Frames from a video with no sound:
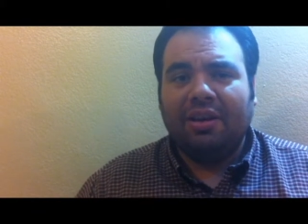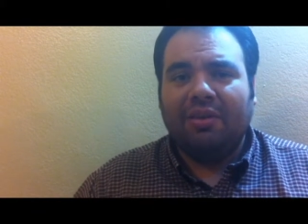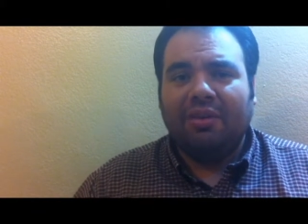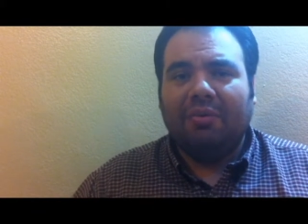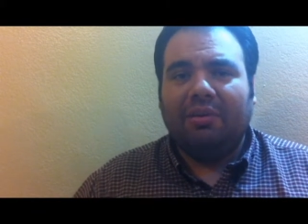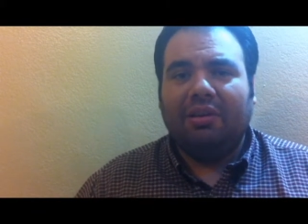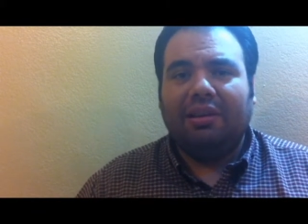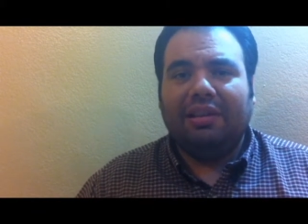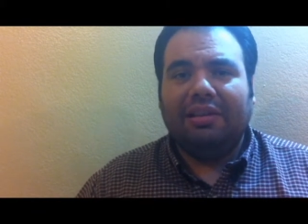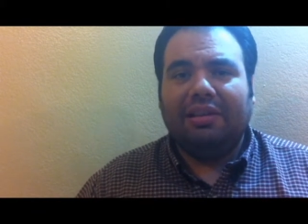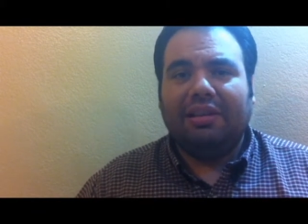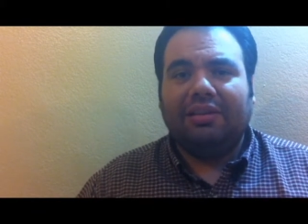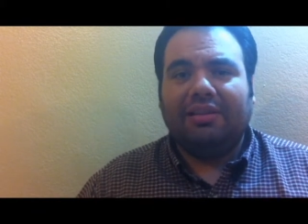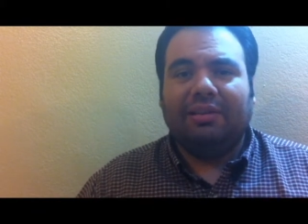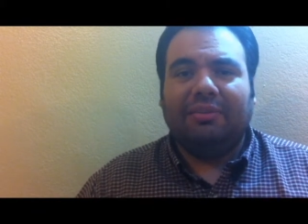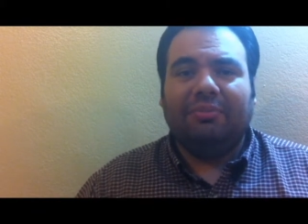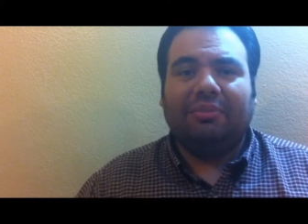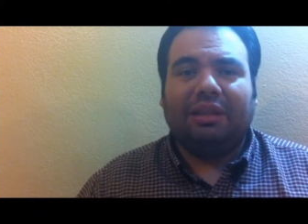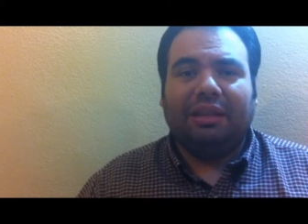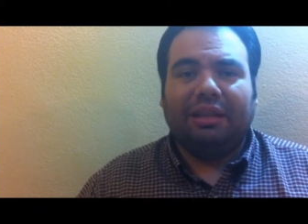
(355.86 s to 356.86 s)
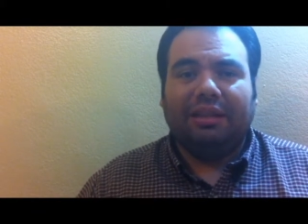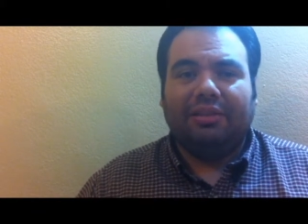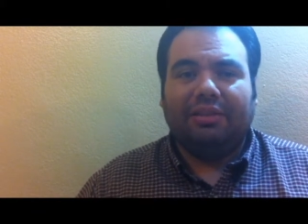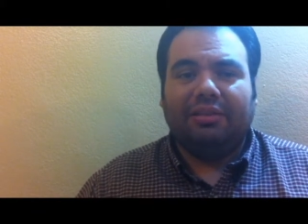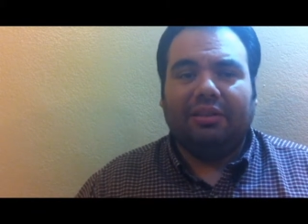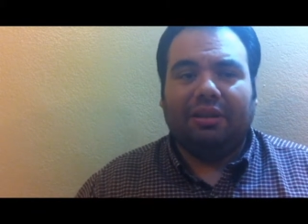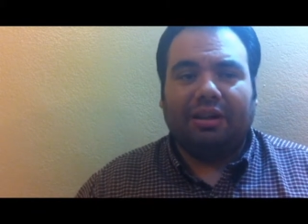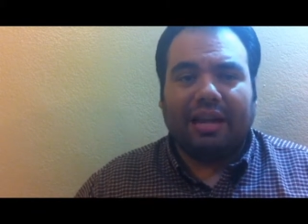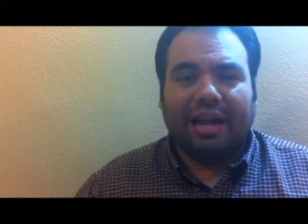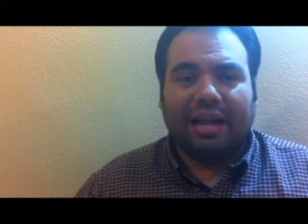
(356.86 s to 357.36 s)
When they say something
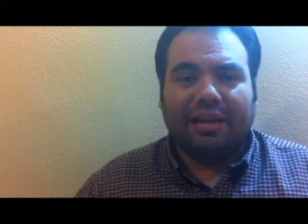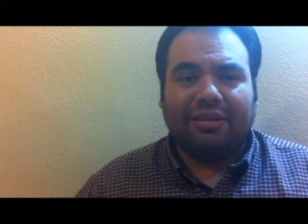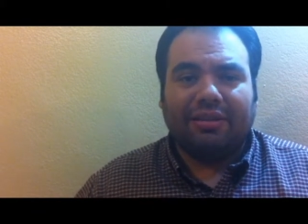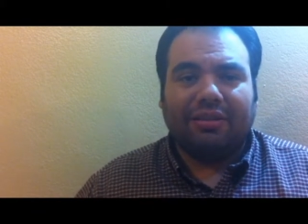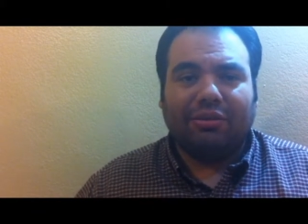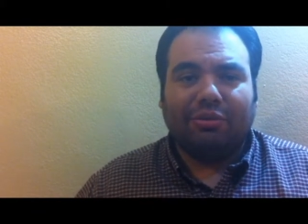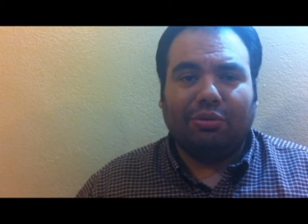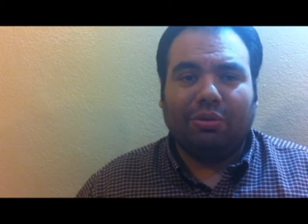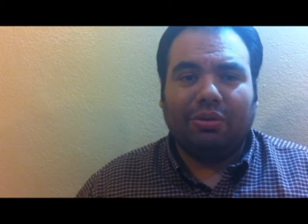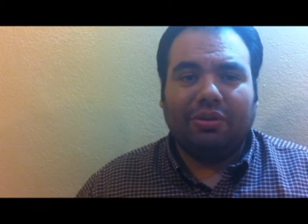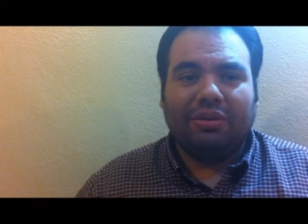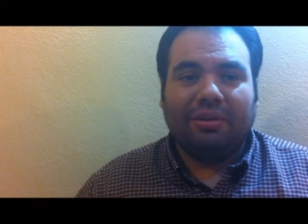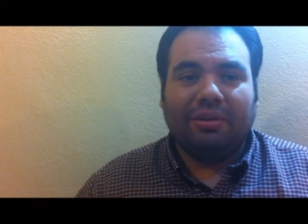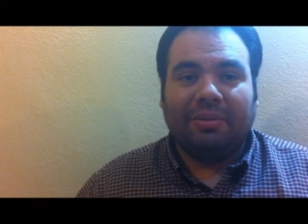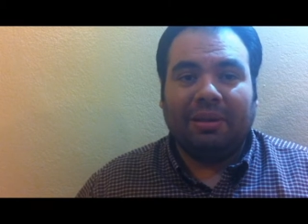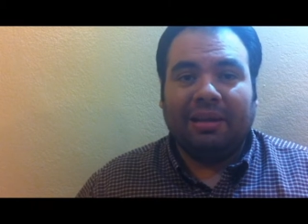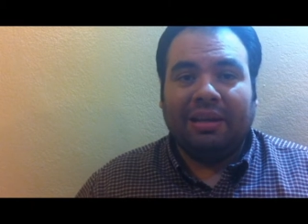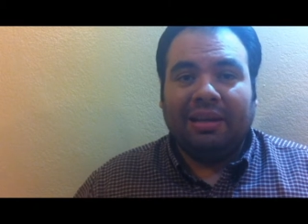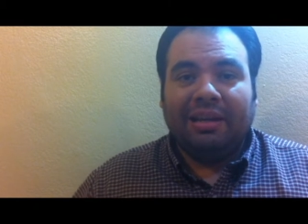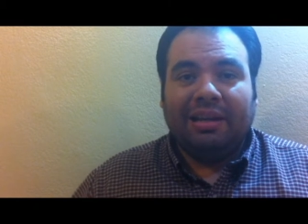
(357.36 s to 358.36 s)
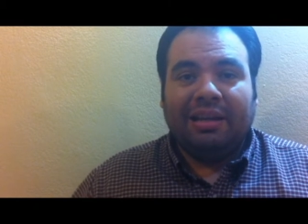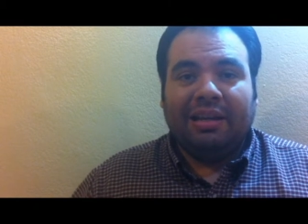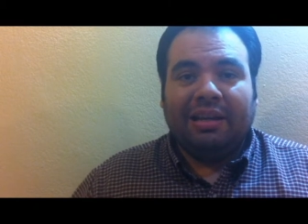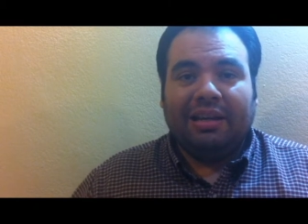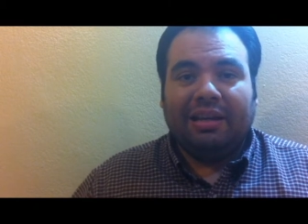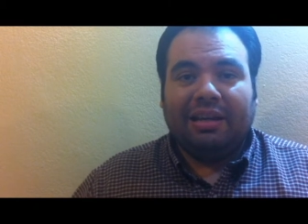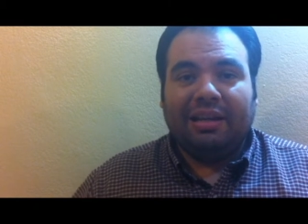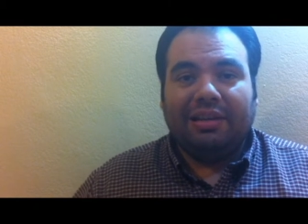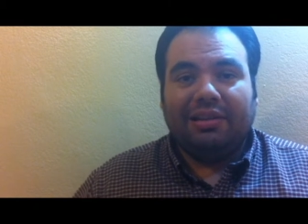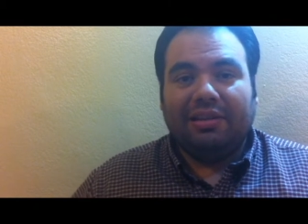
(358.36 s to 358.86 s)
sarcastic towards him,
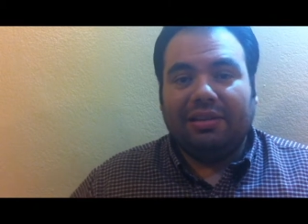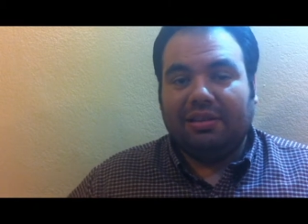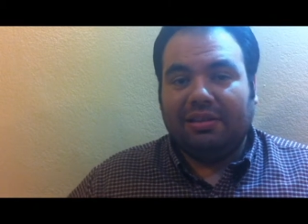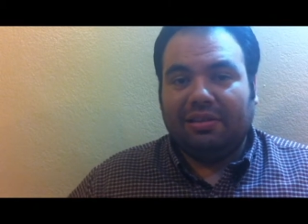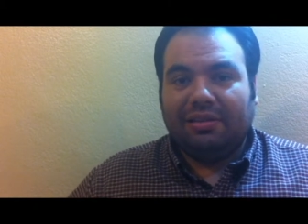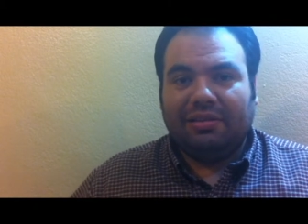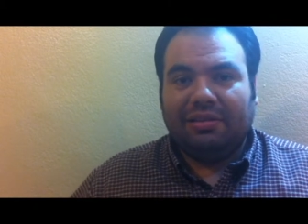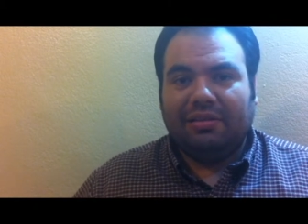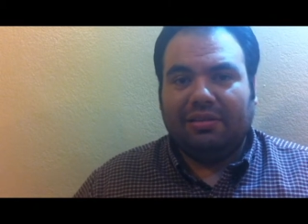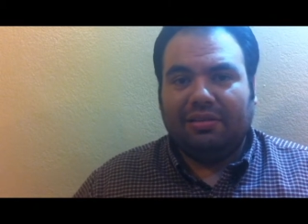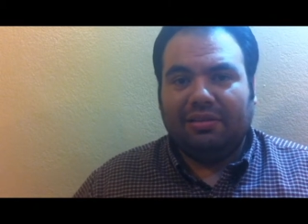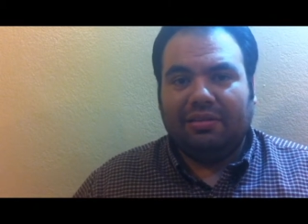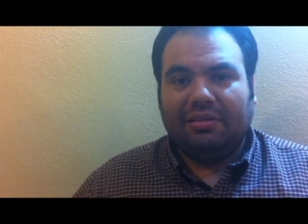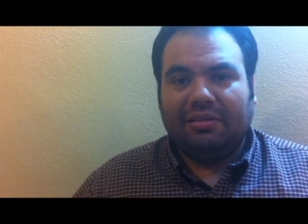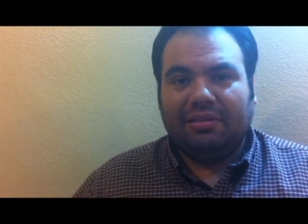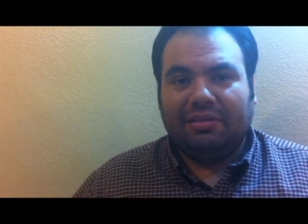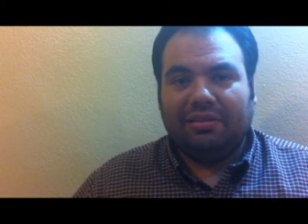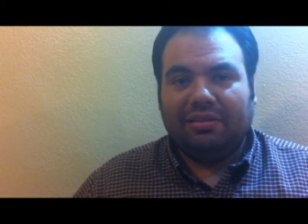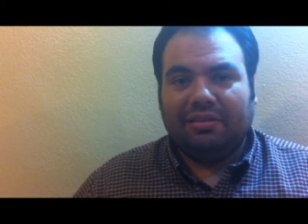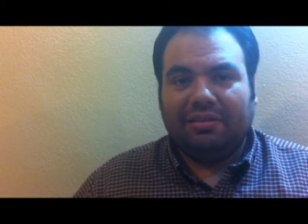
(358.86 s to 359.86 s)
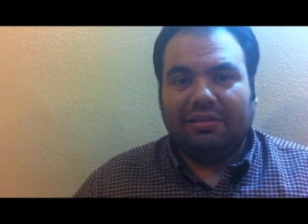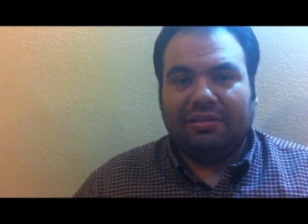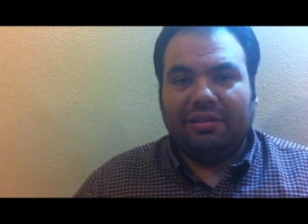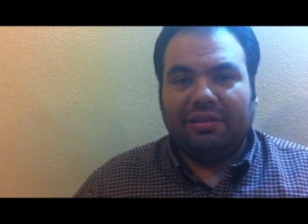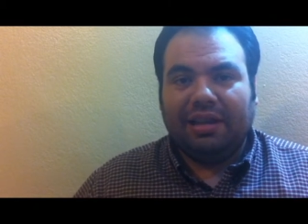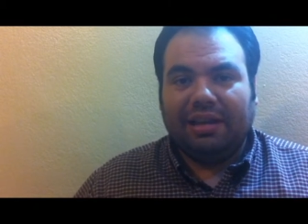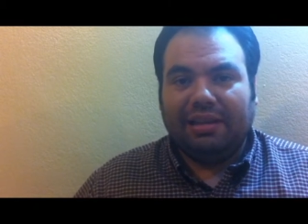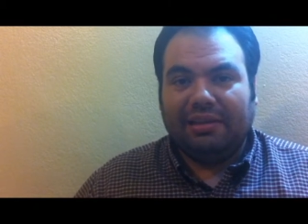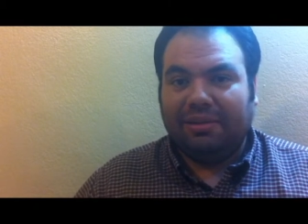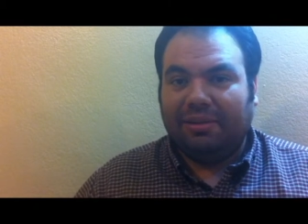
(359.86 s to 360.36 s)
he just
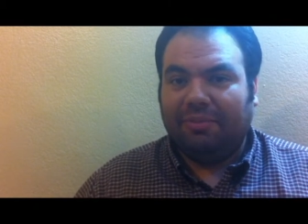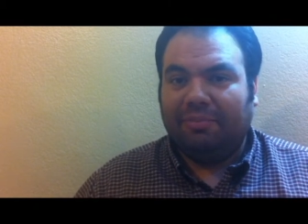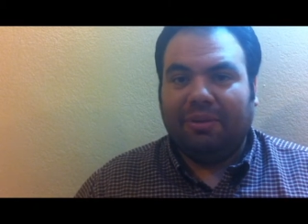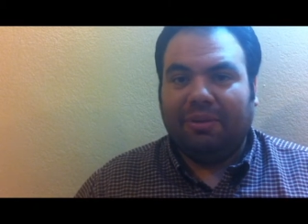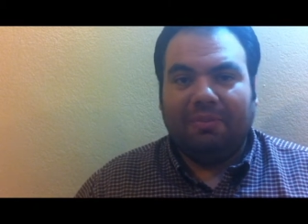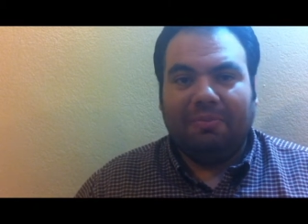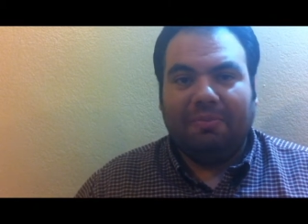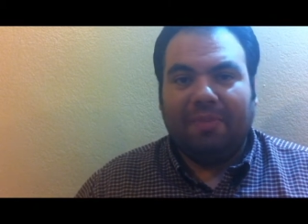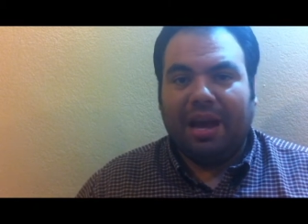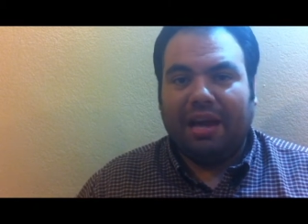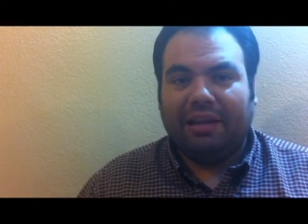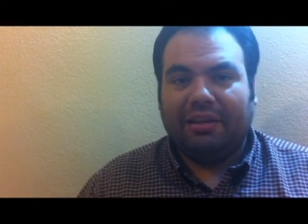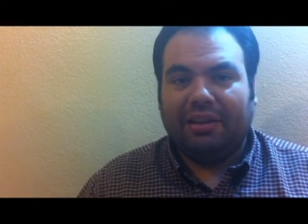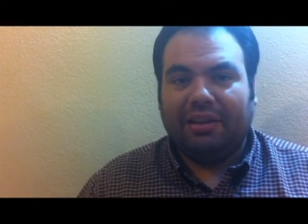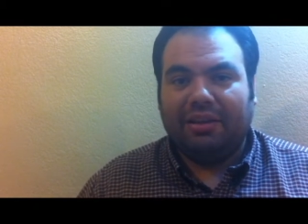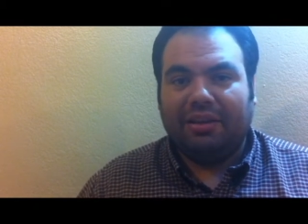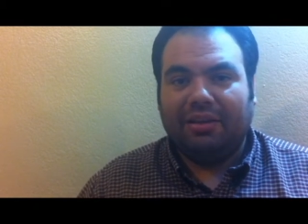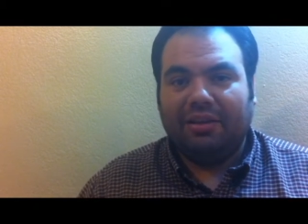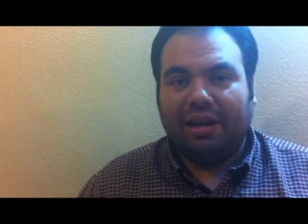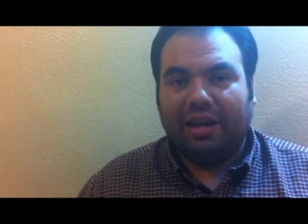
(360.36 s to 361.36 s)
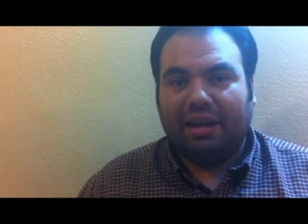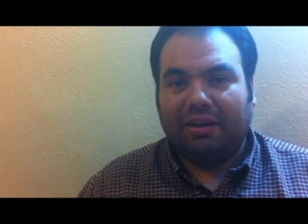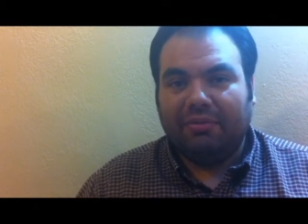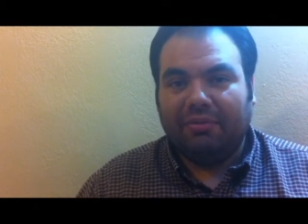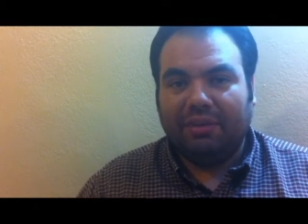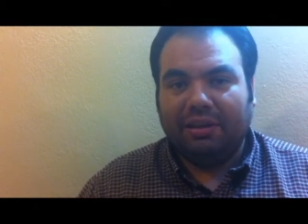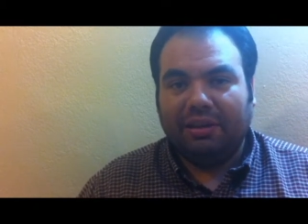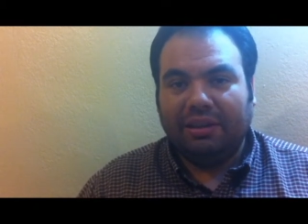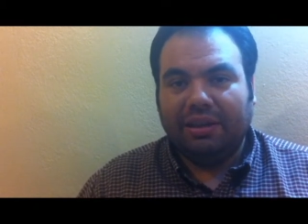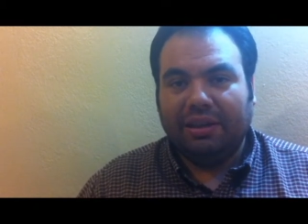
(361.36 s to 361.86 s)
says something back that you're like,
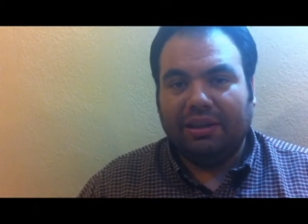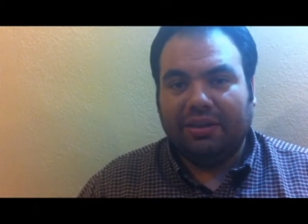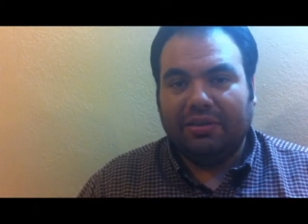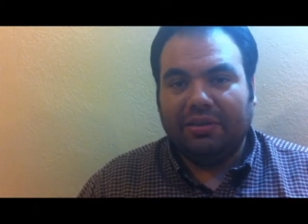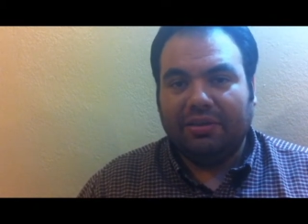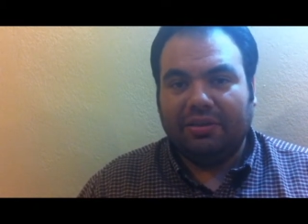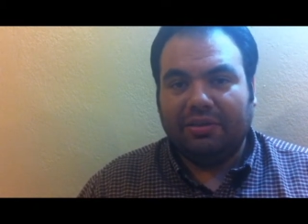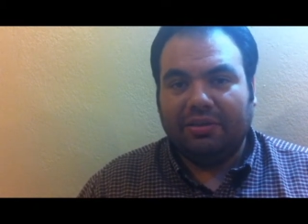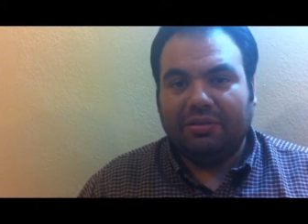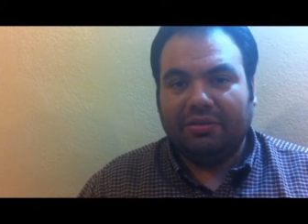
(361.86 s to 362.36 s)
really, you're,